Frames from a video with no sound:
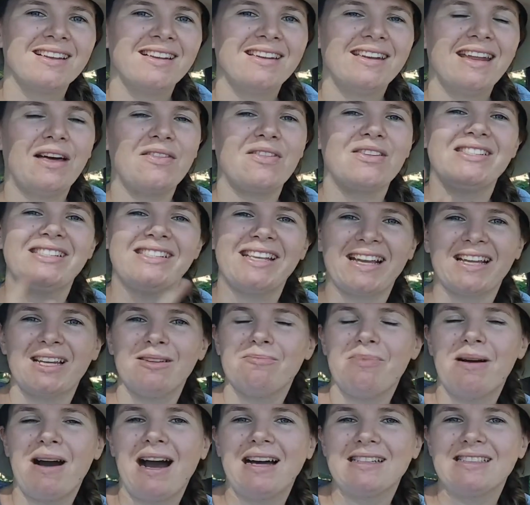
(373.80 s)
Now, the
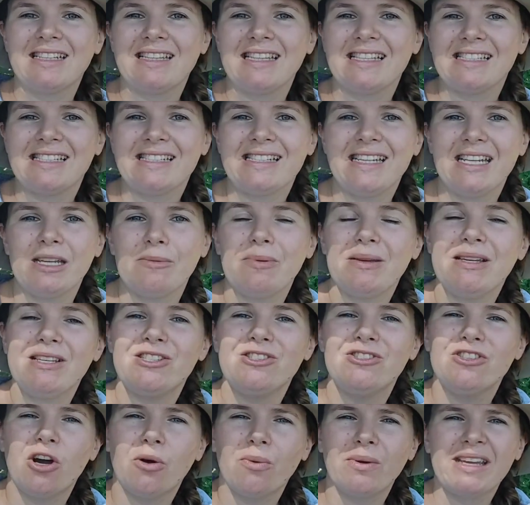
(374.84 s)
second part to this tip is
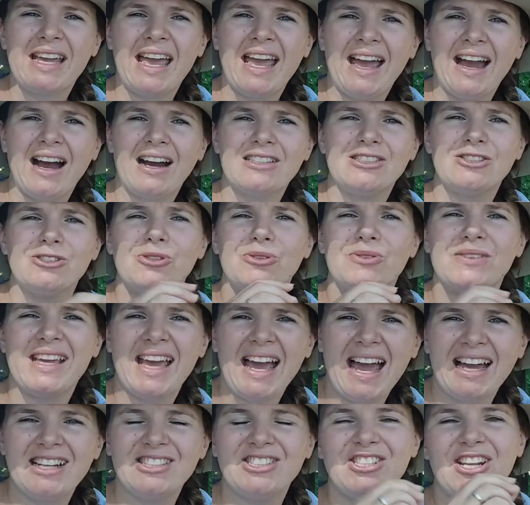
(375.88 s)
knowing how to
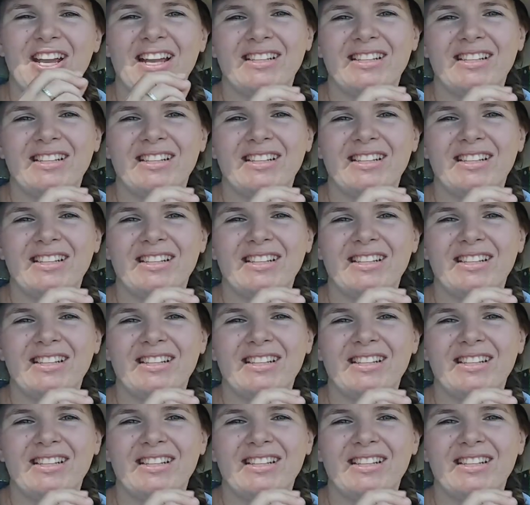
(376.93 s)
catch